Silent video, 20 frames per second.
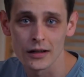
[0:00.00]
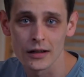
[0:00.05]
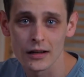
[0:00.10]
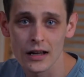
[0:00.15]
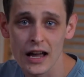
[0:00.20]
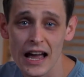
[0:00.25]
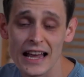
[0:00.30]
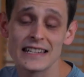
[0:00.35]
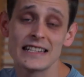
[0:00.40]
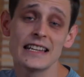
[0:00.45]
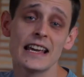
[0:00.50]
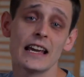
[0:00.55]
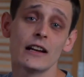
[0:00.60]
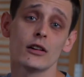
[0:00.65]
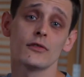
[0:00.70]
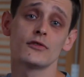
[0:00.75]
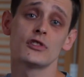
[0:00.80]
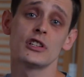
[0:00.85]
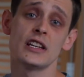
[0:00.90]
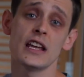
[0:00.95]
At the end of
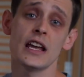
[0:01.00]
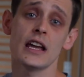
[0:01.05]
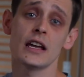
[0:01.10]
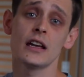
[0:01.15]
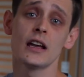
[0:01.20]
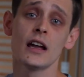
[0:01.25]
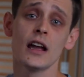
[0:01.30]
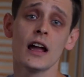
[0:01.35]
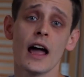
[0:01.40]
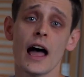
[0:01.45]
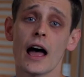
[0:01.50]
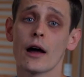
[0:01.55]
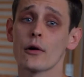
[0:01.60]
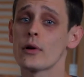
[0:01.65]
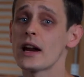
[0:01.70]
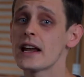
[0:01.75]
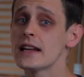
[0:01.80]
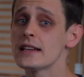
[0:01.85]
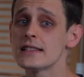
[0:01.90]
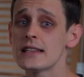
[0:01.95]
the day, our
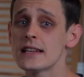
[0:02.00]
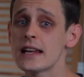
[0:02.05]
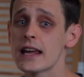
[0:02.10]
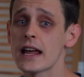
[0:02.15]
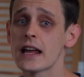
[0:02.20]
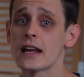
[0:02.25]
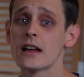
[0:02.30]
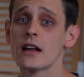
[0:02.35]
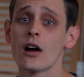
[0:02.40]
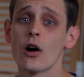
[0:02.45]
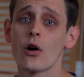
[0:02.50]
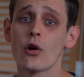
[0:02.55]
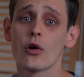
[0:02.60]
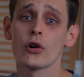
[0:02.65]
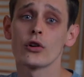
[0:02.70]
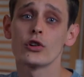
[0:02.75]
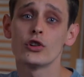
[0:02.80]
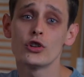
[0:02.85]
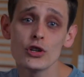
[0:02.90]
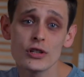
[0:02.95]
SDK
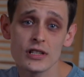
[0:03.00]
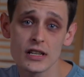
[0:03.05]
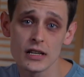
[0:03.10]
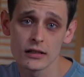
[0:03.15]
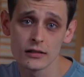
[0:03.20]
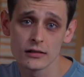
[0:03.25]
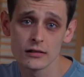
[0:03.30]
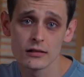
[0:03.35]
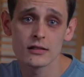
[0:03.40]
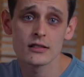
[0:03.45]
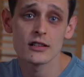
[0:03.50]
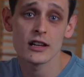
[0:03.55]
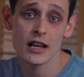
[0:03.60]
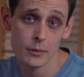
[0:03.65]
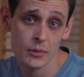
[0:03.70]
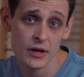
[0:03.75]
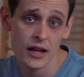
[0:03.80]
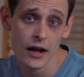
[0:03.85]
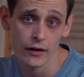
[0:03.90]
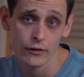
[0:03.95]
are using the
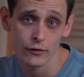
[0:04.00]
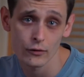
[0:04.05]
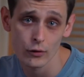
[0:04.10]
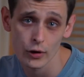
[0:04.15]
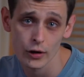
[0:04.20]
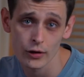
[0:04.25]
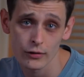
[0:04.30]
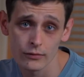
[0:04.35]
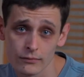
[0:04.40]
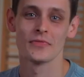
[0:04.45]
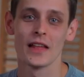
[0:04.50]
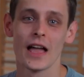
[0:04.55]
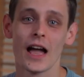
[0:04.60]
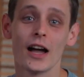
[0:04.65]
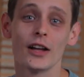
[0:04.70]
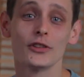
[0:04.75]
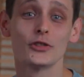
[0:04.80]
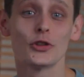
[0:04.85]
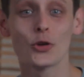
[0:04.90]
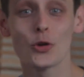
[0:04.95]
API for you.
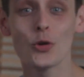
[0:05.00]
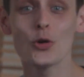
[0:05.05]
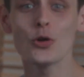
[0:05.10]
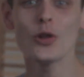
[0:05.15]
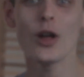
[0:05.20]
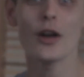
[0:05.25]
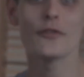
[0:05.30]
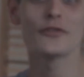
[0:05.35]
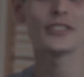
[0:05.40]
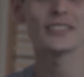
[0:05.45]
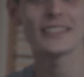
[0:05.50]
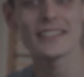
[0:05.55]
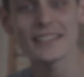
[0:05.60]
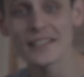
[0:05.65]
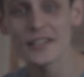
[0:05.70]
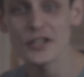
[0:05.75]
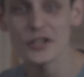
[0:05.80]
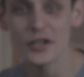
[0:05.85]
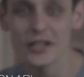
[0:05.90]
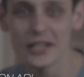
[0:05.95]
The goal of the
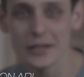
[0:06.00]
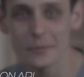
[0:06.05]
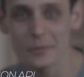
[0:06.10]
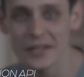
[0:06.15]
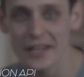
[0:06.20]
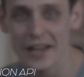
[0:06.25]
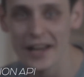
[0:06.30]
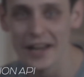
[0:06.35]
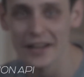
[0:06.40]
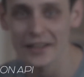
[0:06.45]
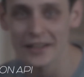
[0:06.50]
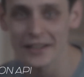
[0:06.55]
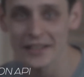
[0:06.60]
Decision API